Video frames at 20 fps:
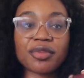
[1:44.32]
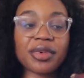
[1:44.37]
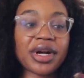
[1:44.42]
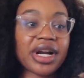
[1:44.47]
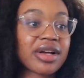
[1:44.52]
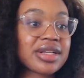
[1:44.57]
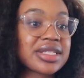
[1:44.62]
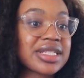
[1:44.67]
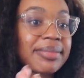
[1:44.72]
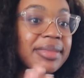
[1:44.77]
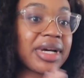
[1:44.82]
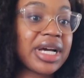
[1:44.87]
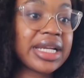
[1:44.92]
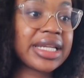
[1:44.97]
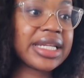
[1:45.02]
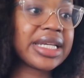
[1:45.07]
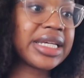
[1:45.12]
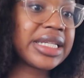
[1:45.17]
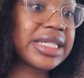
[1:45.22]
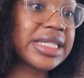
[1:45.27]
brought out some
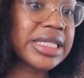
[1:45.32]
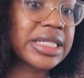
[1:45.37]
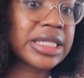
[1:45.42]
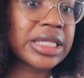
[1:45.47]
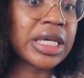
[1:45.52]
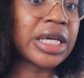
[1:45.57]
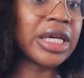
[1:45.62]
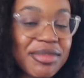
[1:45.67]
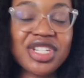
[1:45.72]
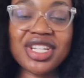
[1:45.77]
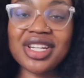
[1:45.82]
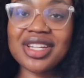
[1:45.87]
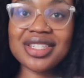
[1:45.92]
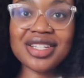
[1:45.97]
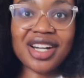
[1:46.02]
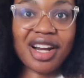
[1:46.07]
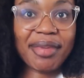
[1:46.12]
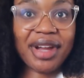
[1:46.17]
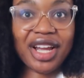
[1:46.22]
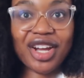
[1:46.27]
onions. I'm just gonna
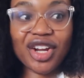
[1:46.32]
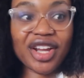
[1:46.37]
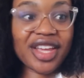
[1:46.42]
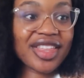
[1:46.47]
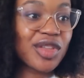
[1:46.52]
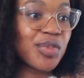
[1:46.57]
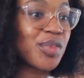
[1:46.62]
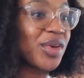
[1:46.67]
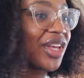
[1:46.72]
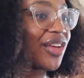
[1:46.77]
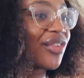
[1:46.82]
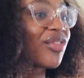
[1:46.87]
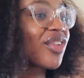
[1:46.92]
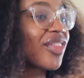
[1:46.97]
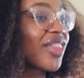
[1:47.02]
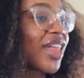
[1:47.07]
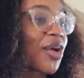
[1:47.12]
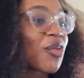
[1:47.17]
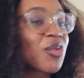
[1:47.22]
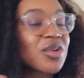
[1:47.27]
start by cooking the beef and
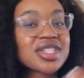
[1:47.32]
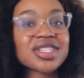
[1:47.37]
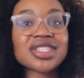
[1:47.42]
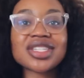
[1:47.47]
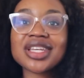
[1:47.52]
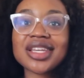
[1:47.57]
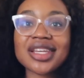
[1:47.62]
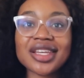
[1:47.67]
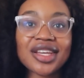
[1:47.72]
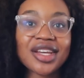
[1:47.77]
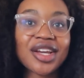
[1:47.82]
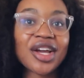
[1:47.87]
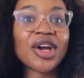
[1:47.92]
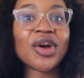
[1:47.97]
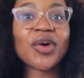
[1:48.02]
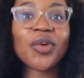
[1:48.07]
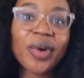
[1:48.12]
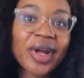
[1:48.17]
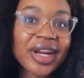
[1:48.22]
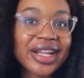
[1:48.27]
then we'll see
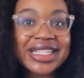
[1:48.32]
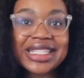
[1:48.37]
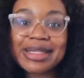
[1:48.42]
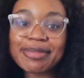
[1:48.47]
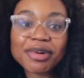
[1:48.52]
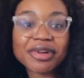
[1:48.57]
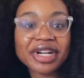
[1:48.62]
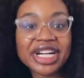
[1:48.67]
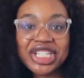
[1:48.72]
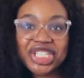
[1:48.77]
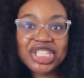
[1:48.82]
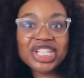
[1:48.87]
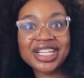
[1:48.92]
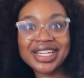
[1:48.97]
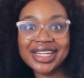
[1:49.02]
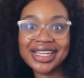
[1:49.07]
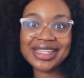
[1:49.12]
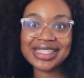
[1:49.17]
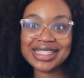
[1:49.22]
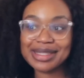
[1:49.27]
what inspiration
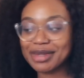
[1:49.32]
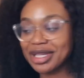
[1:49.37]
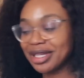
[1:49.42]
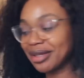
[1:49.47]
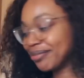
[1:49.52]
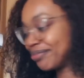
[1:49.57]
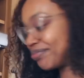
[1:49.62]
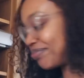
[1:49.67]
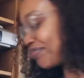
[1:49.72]
hits me.